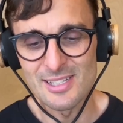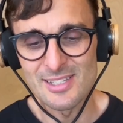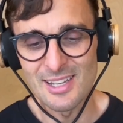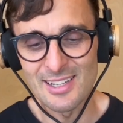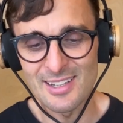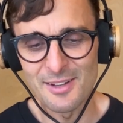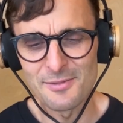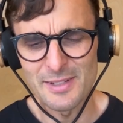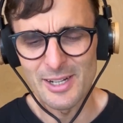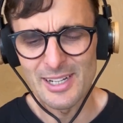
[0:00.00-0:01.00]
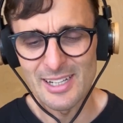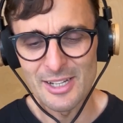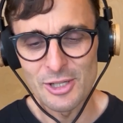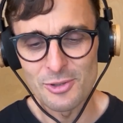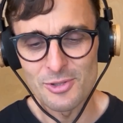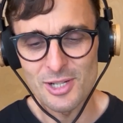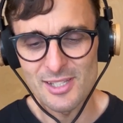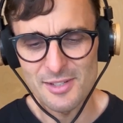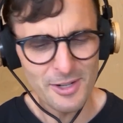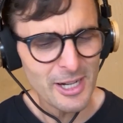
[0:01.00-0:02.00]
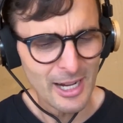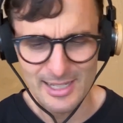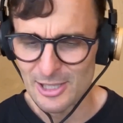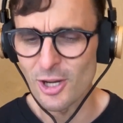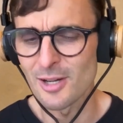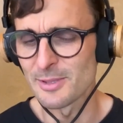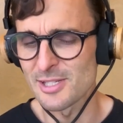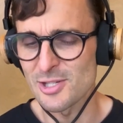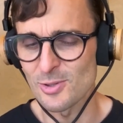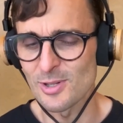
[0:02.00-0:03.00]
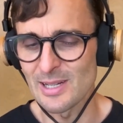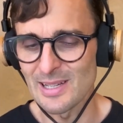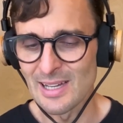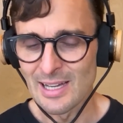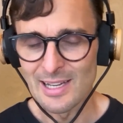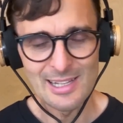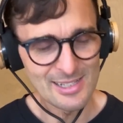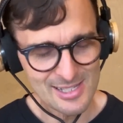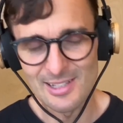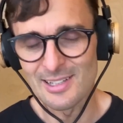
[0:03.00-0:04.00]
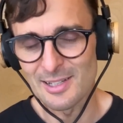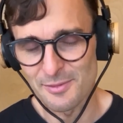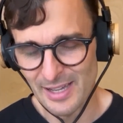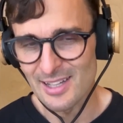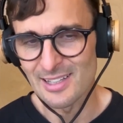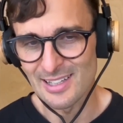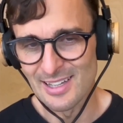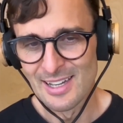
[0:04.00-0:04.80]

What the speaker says: like a very unusual, it's a very uncommon story in Silicon Valley.